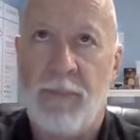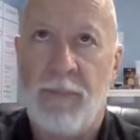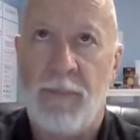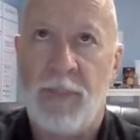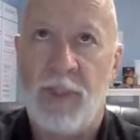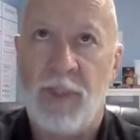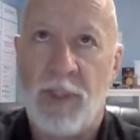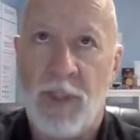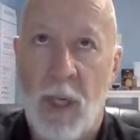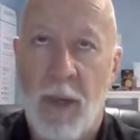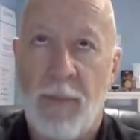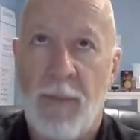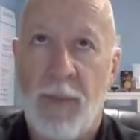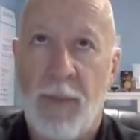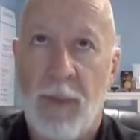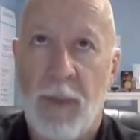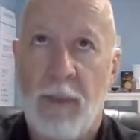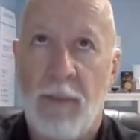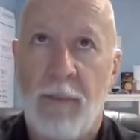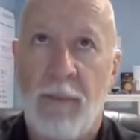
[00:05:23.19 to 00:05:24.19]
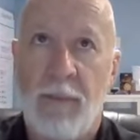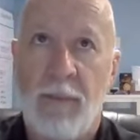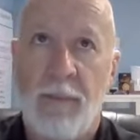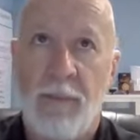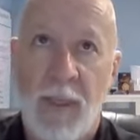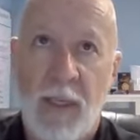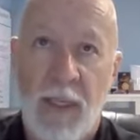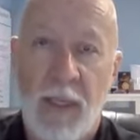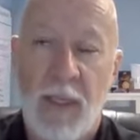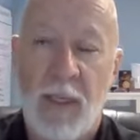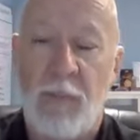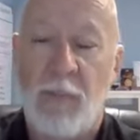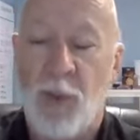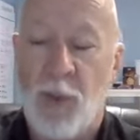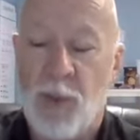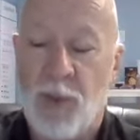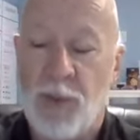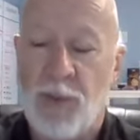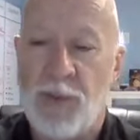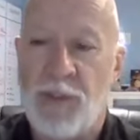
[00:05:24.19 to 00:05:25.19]
stop being
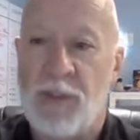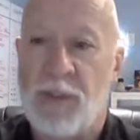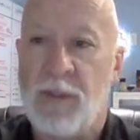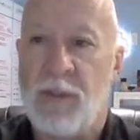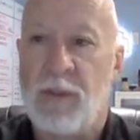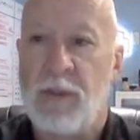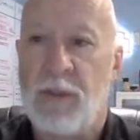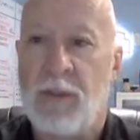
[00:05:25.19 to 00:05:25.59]
produced.